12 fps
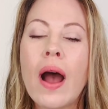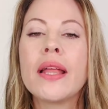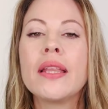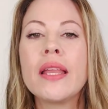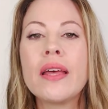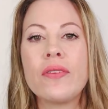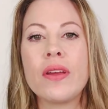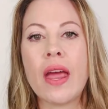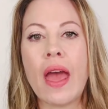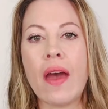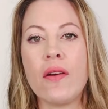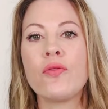I live it
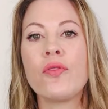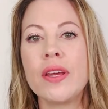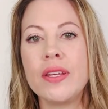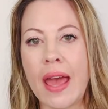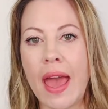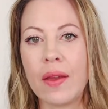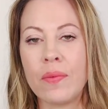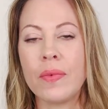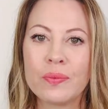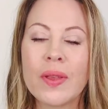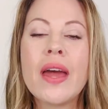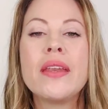every day.
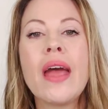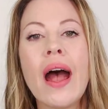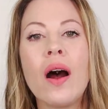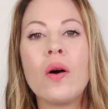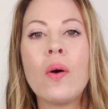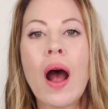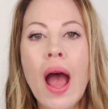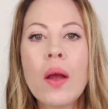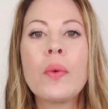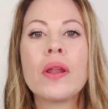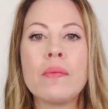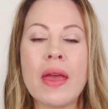And now I
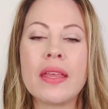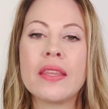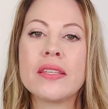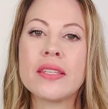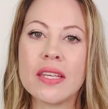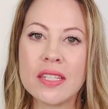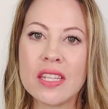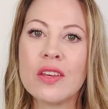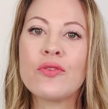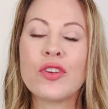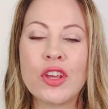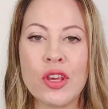want to make this
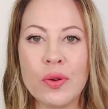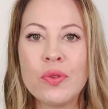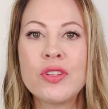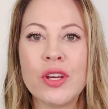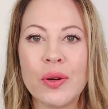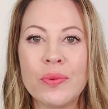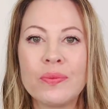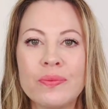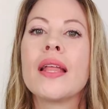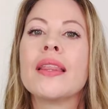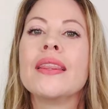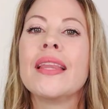easy for you too.
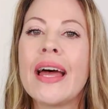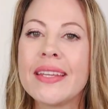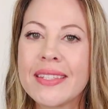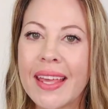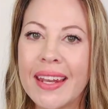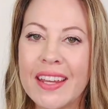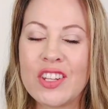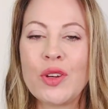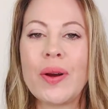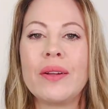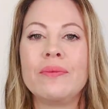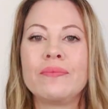Let's get
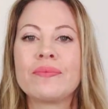into it.